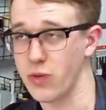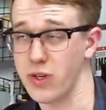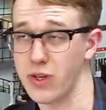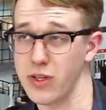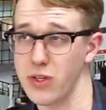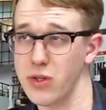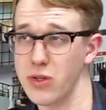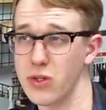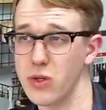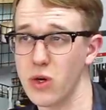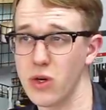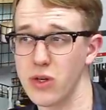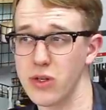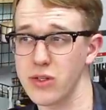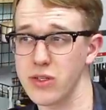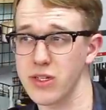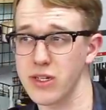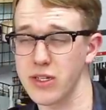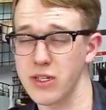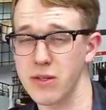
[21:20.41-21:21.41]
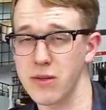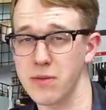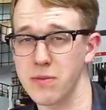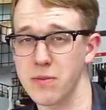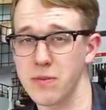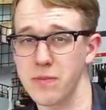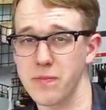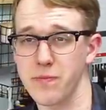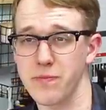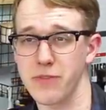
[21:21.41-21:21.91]
Unicorn
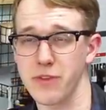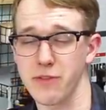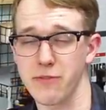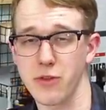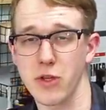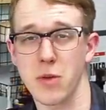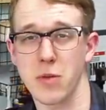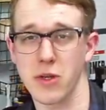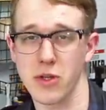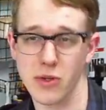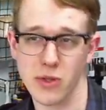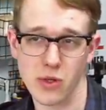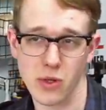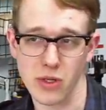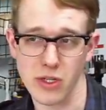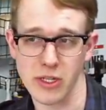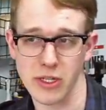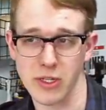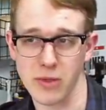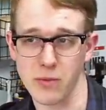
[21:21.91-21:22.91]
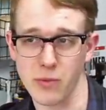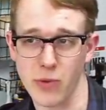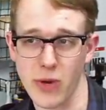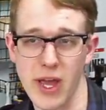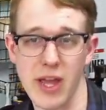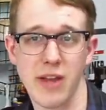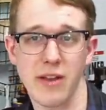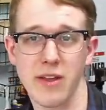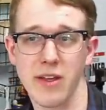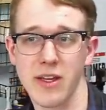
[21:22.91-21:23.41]
Gundam, the Full Armor Unicorn Gundam
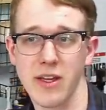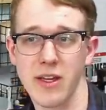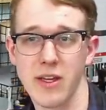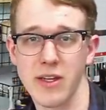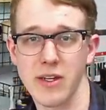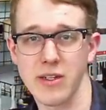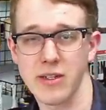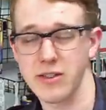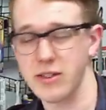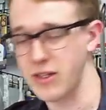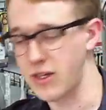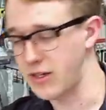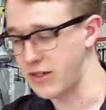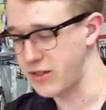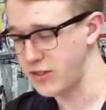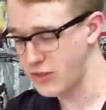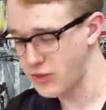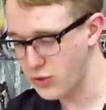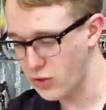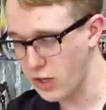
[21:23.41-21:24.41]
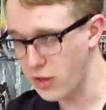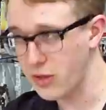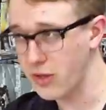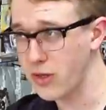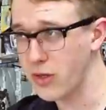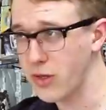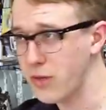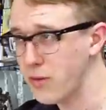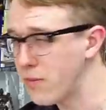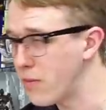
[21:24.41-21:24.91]
Red uh,
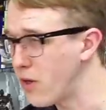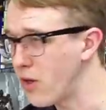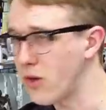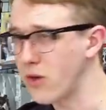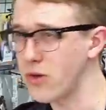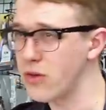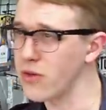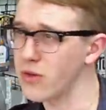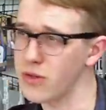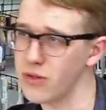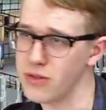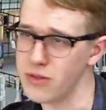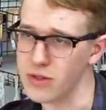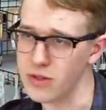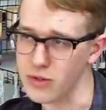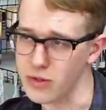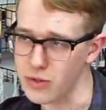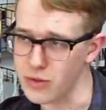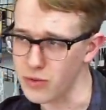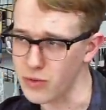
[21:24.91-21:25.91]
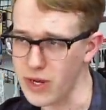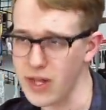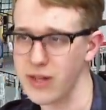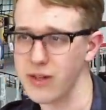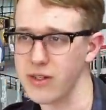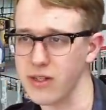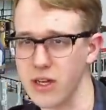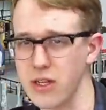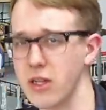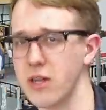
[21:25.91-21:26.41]
Destroy Mode or
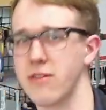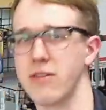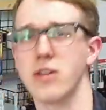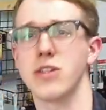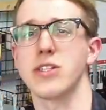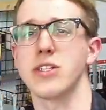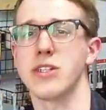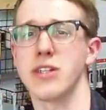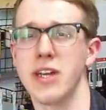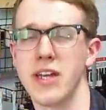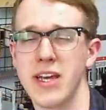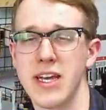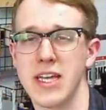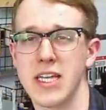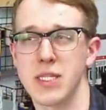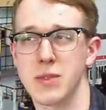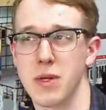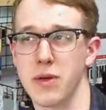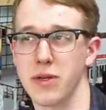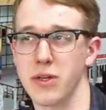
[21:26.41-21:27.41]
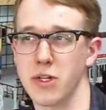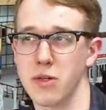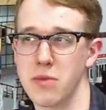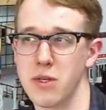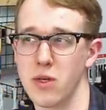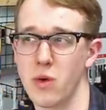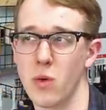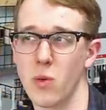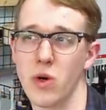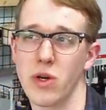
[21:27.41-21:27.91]
Red Color version, it's probably going to
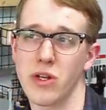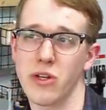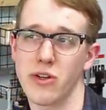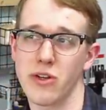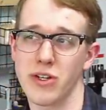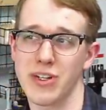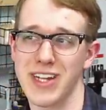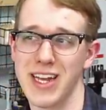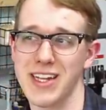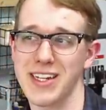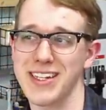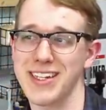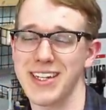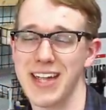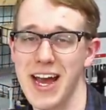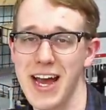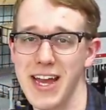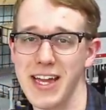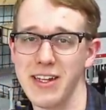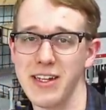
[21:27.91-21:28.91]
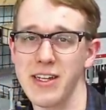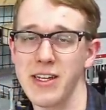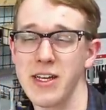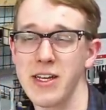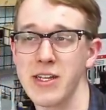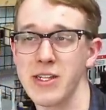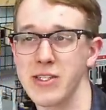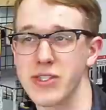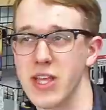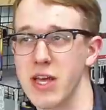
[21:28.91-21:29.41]
be one hundred ninety-nine,
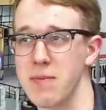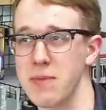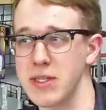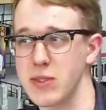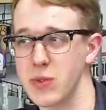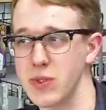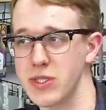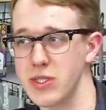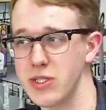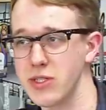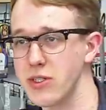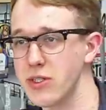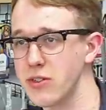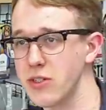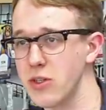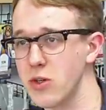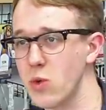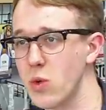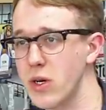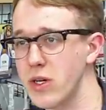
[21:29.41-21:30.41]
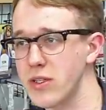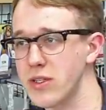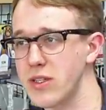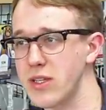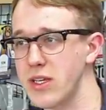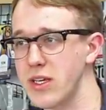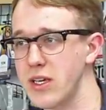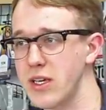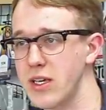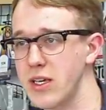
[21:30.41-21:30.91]
so that means we still don't know what
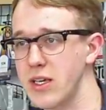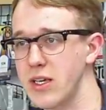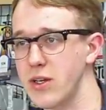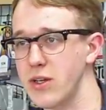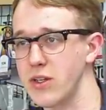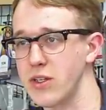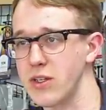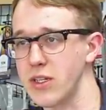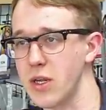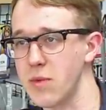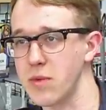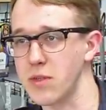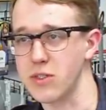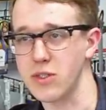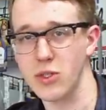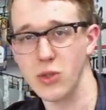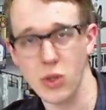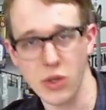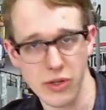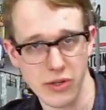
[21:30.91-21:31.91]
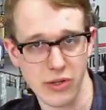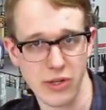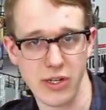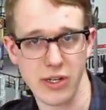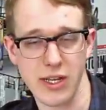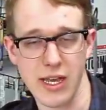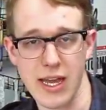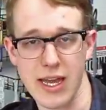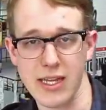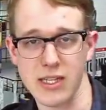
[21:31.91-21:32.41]
the number two
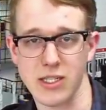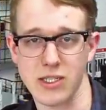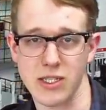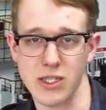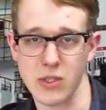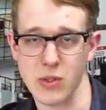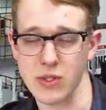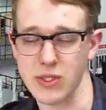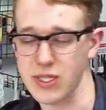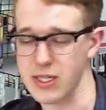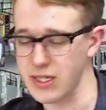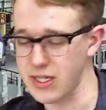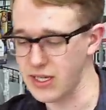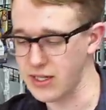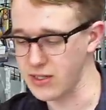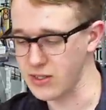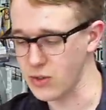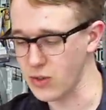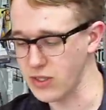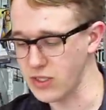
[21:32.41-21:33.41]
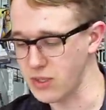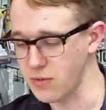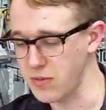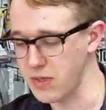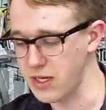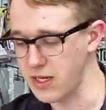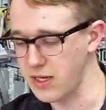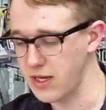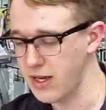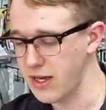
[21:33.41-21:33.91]
hundred H G U C kit is going to
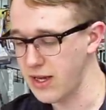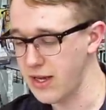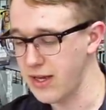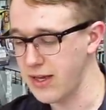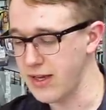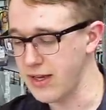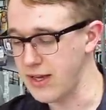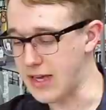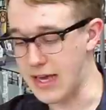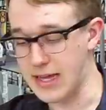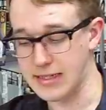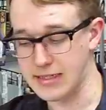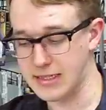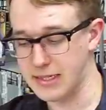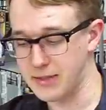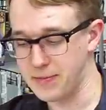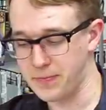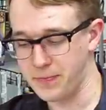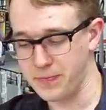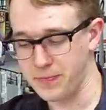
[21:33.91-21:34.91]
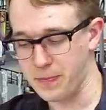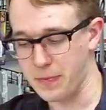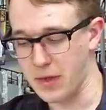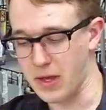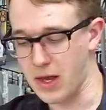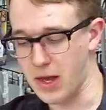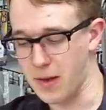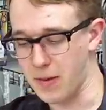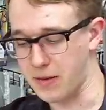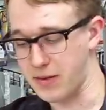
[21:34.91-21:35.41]
be yet,
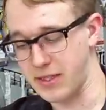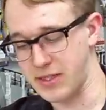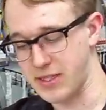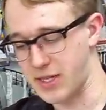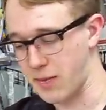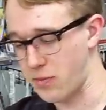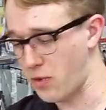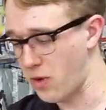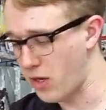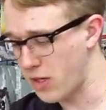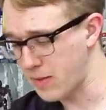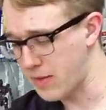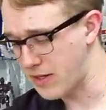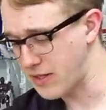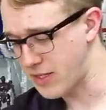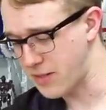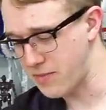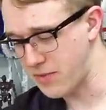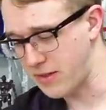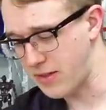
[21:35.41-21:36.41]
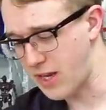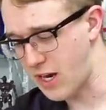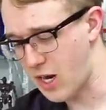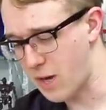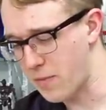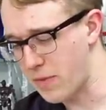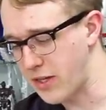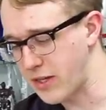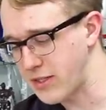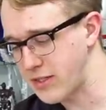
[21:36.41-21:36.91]
uh, unless I'm wrong about something
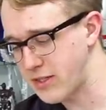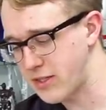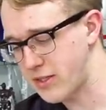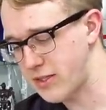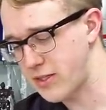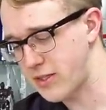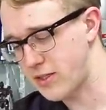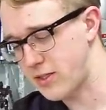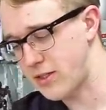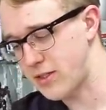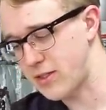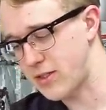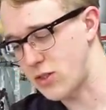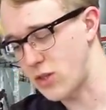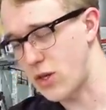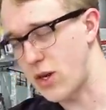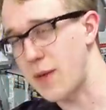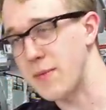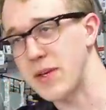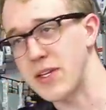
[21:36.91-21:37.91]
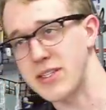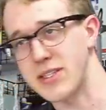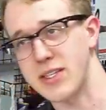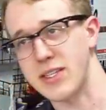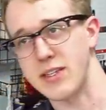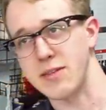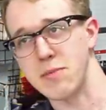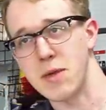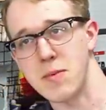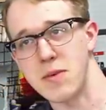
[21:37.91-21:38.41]
there, but so I'm
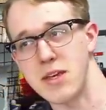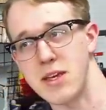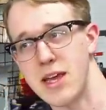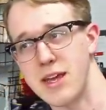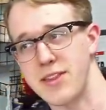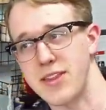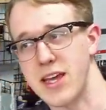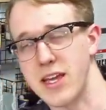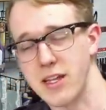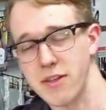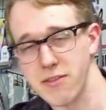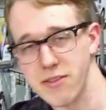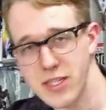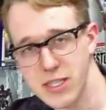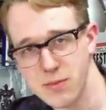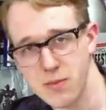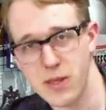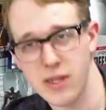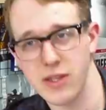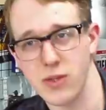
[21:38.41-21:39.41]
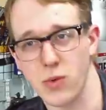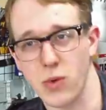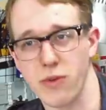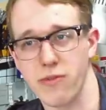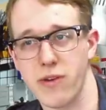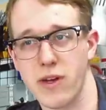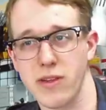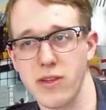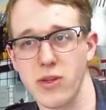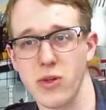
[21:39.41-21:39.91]
guessing maybe at the end of this month we're
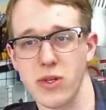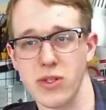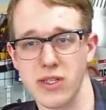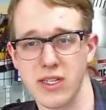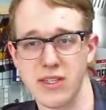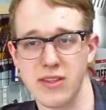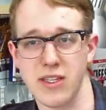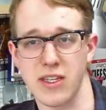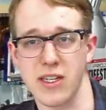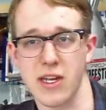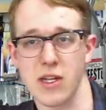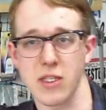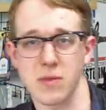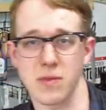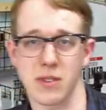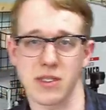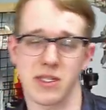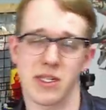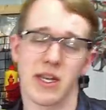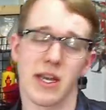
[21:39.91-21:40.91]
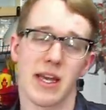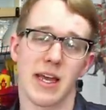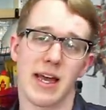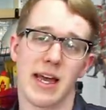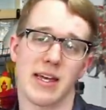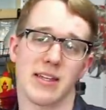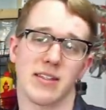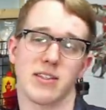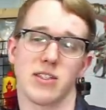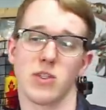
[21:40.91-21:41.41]
finally going to get the announcement
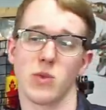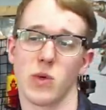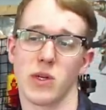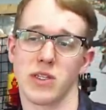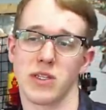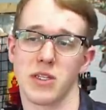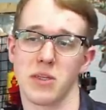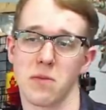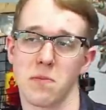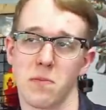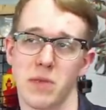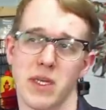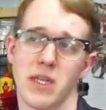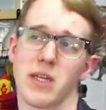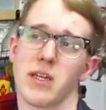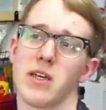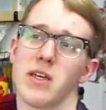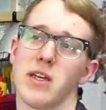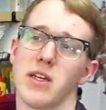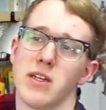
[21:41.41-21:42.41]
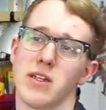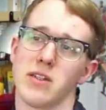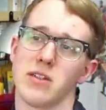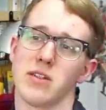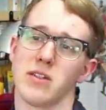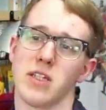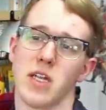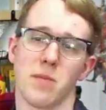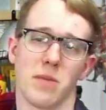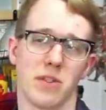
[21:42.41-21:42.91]
as to what the big
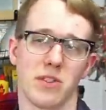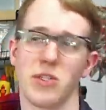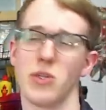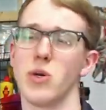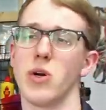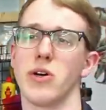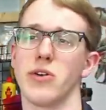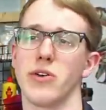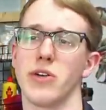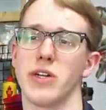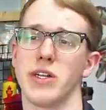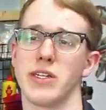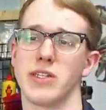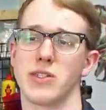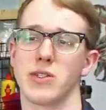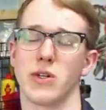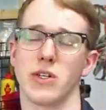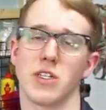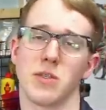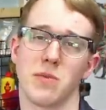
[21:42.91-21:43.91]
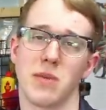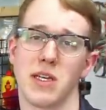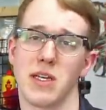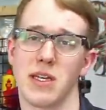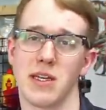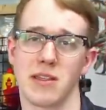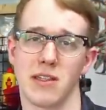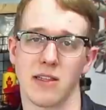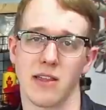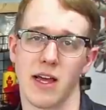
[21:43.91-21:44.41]
number two hundred is going to be
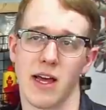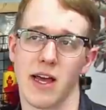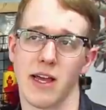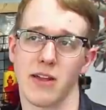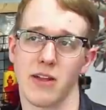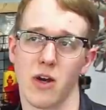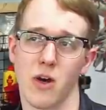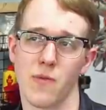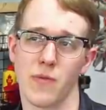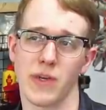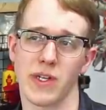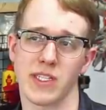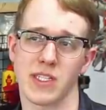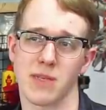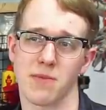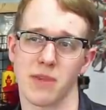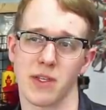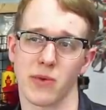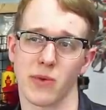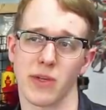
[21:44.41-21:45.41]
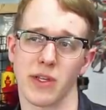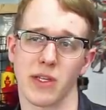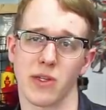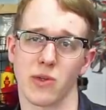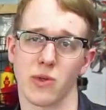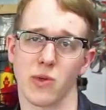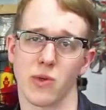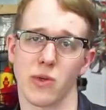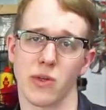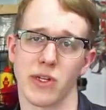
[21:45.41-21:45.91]
in the line. Hopefully it's something really
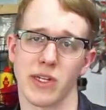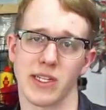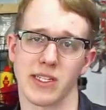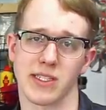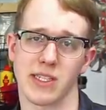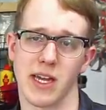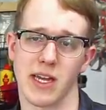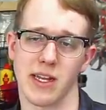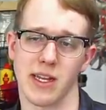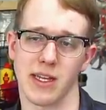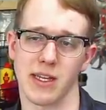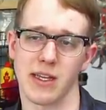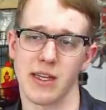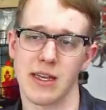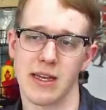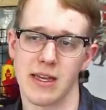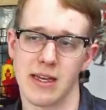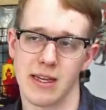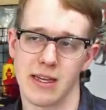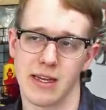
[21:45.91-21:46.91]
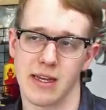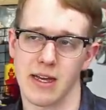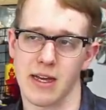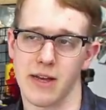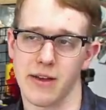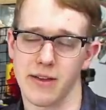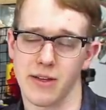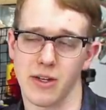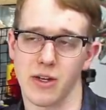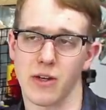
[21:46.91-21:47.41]
cool and exciting.
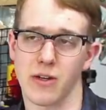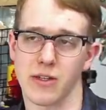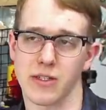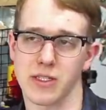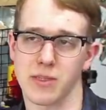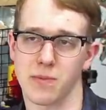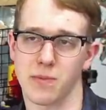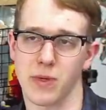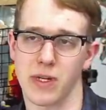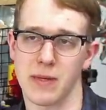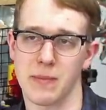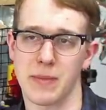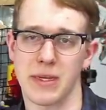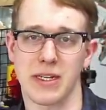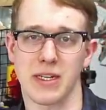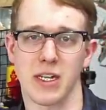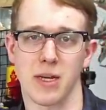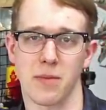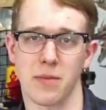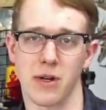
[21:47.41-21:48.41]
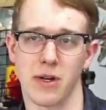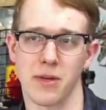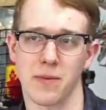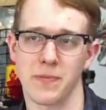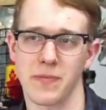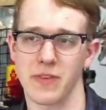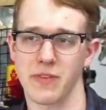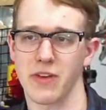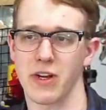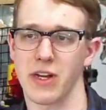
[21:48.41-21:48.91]
Uh, you know, it's a pretty big number,
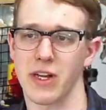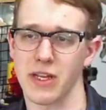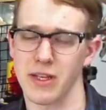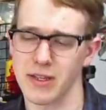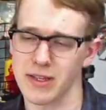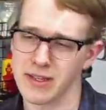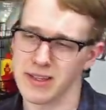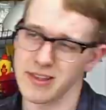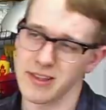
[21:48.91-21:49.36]
very